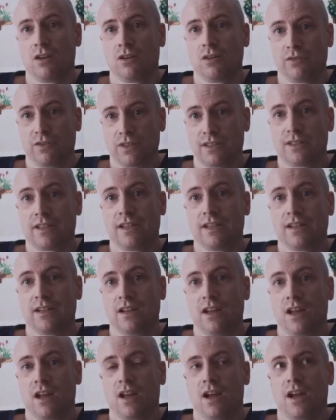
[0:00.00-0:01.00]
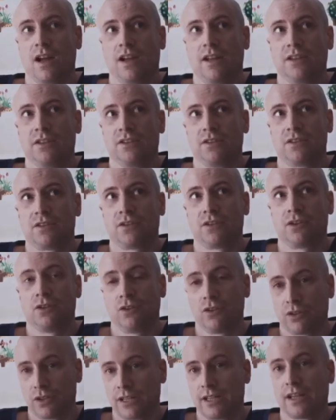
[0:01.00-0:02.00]
of the scene. and you're
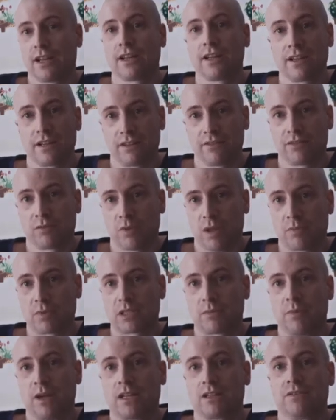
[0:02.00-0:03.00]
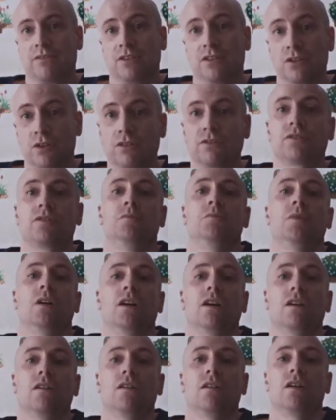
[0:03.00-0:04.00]
looking at it from that perspective and not from
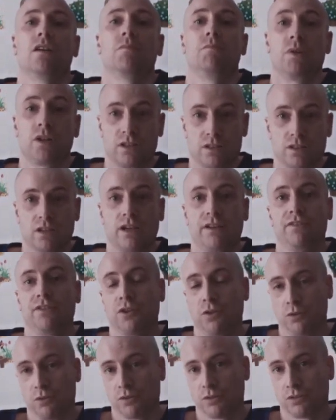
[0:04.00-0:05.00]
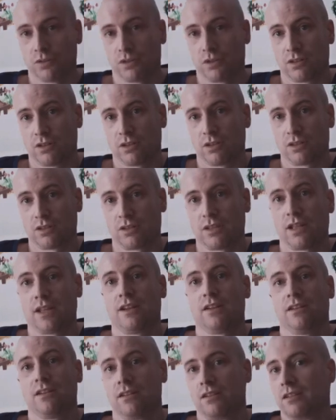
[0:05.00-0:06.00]
a bird's eye view, because
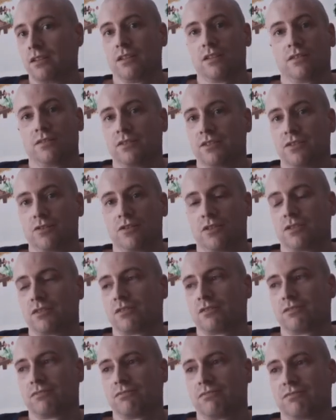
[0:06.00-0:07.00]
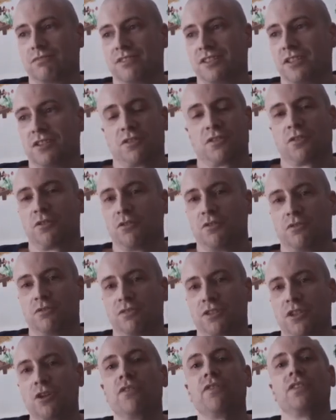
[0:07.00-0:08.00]
then you
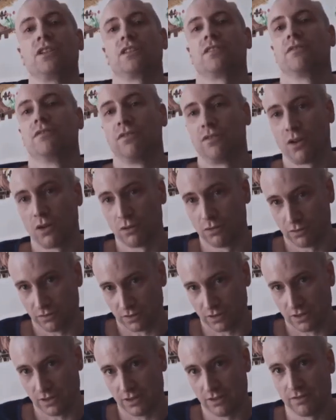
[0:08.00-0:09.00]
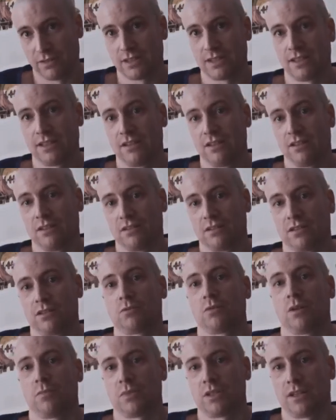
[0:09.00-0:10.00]
don't feel as involved in the scene. That's
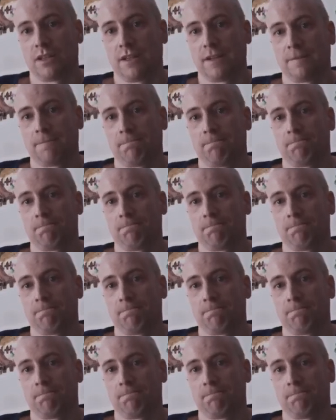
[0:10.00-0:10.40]
what I'm saying.